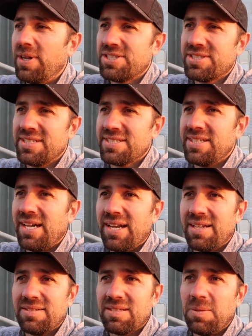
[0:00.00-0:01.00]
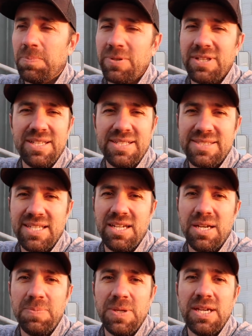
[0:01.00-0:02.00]
It's just not completely set
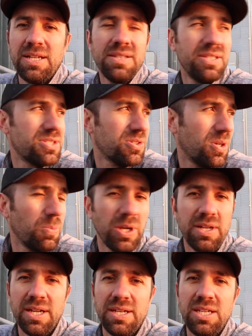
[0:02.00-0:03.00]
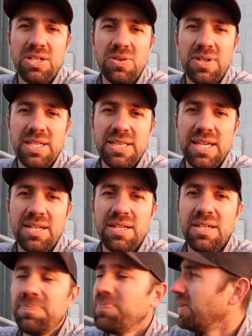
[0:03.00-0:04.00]
up yet, and so I'm waiting on NECO to get that
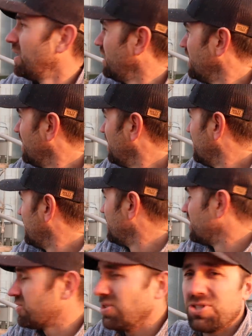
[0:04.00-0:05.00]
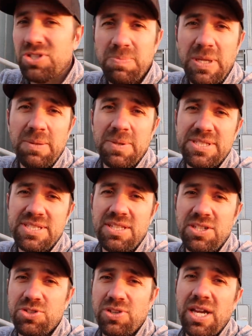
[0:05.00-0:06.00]
done. So I should be able to see
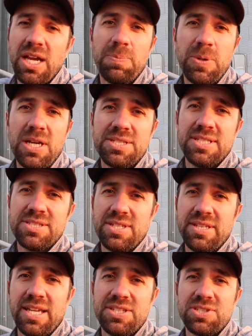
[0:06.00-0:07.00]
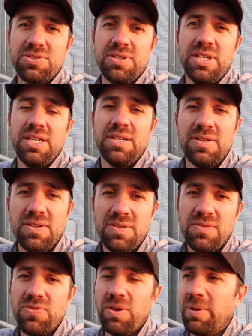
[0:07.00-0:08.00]
the drying process on that screen
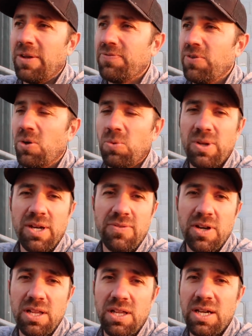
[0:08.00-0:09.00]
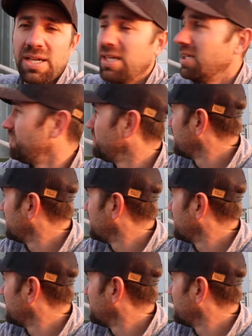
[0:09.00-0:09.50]
from my phone whenever I log in.